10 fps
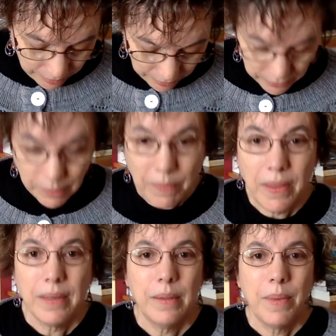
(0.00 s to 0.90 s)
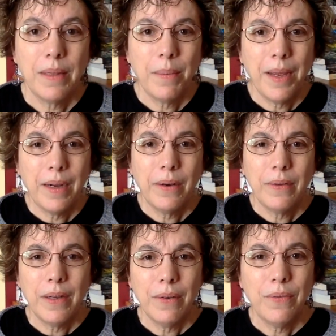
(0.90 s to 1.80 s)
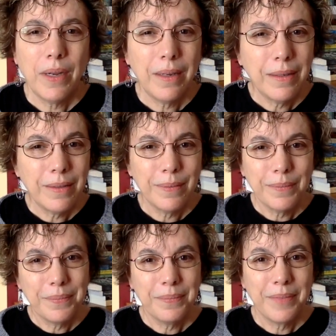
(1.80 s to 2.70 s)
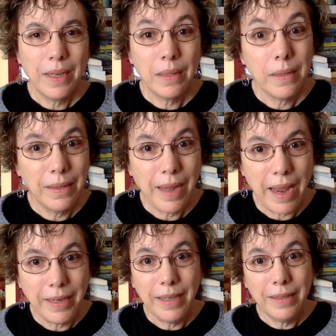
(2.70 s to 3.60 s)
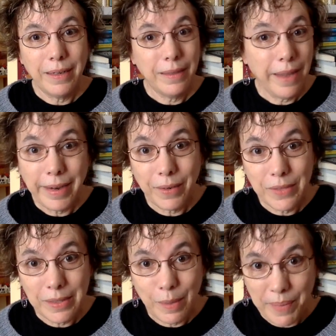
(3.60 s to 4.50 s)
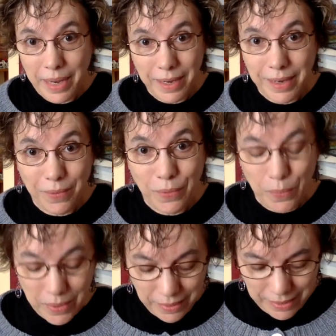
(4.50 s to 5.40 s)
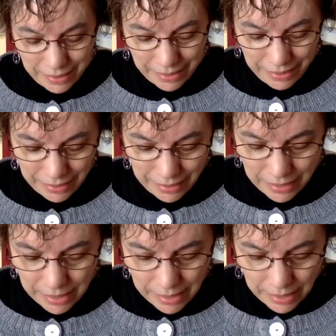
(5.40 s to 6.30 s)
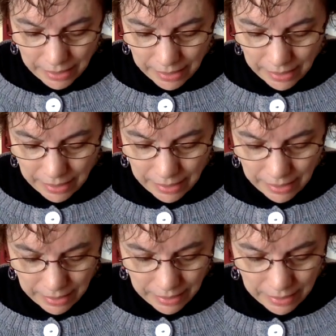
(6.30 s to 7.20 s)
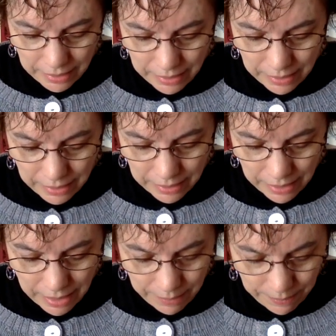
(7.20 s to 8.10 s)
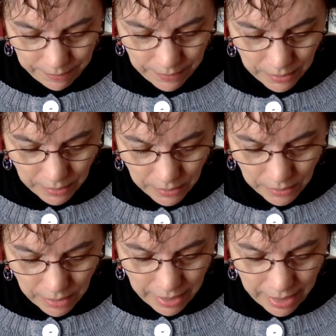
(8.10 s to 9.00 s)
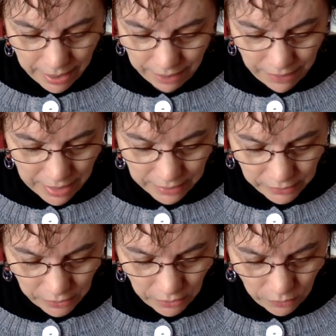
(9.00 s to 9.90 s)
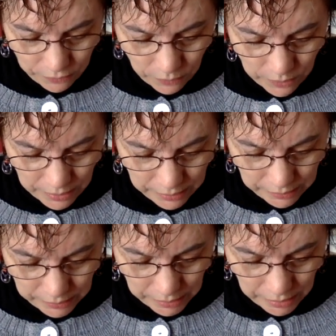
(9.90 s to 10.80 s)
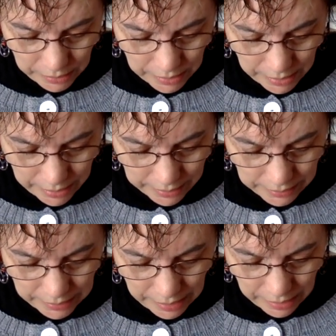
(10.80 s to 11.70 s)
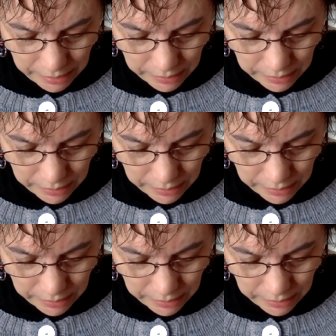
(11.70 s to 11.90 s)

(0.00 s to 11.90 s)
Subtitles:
there's some things about the pattern that I find a little lacking, like lack of a schematic for one thing. And I've had to start over once, and then I had to take